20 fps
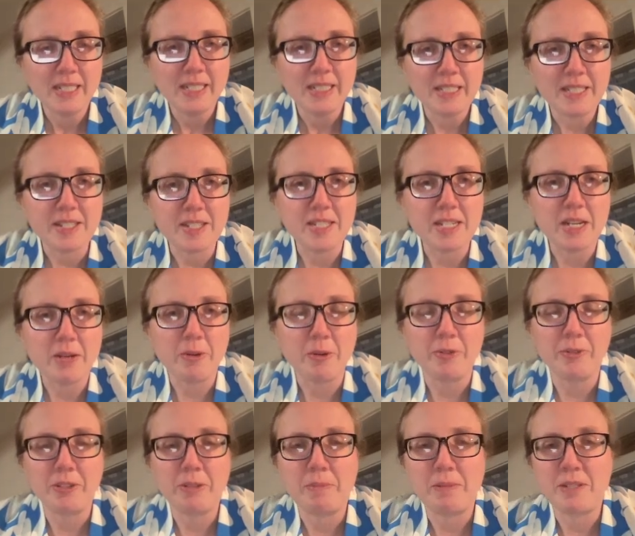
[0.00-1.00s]
This is now our
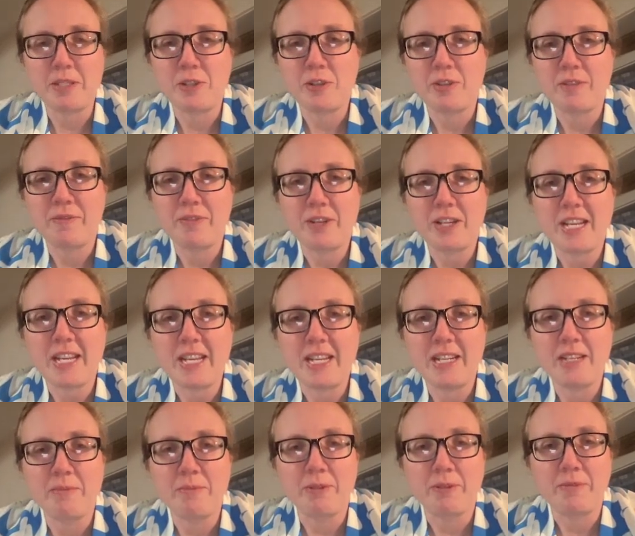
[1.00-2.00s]
only position for
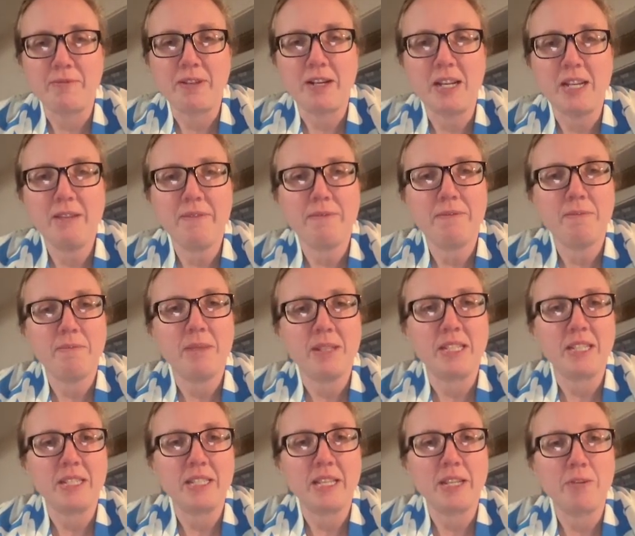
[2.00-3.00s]
8 in row 5,
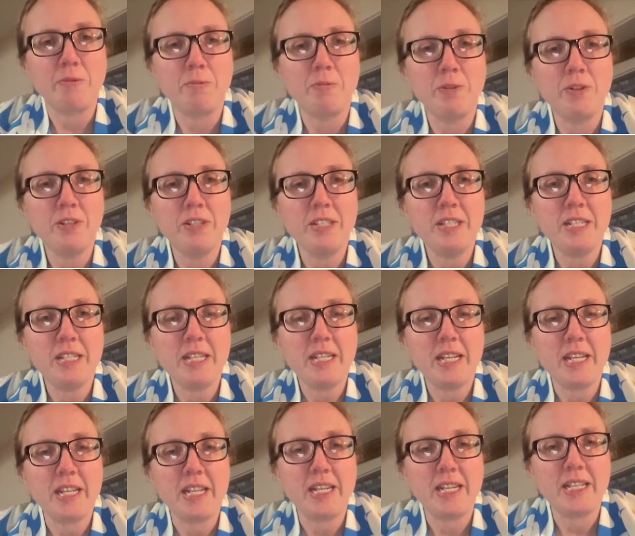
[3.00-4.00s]
making that a 1
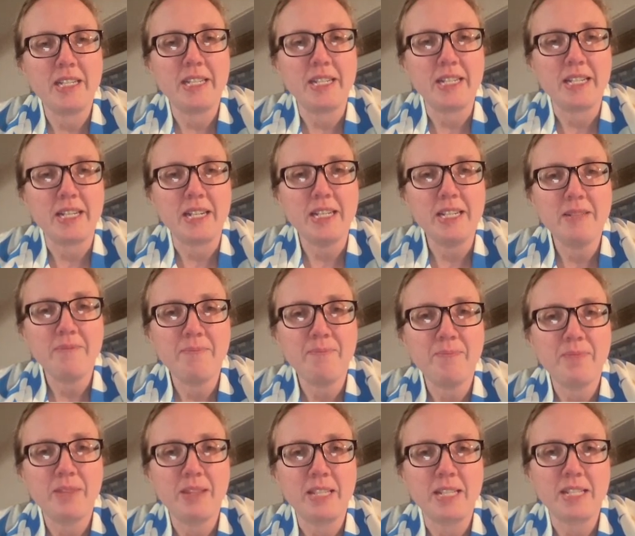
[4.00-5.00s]
and a 9, and
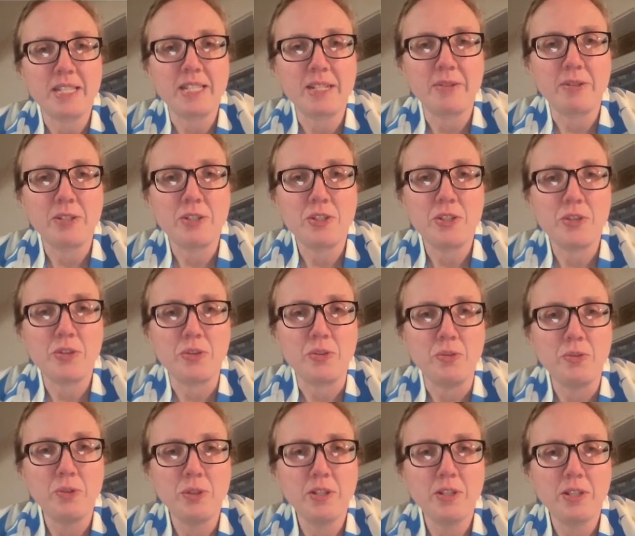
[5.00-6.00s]
that's now a
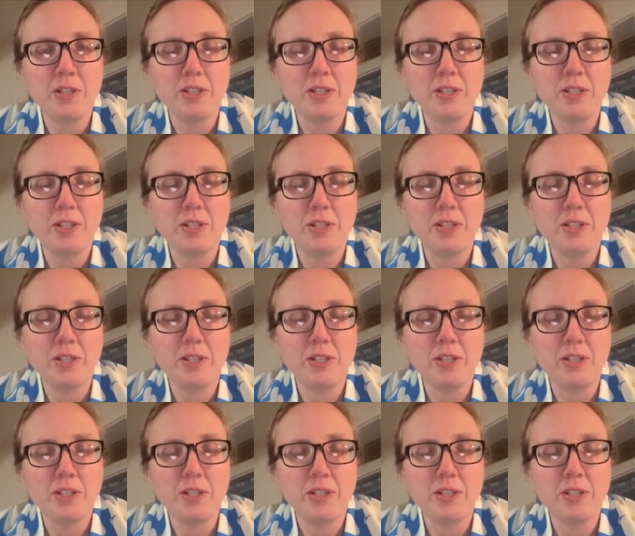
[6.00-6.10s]
2.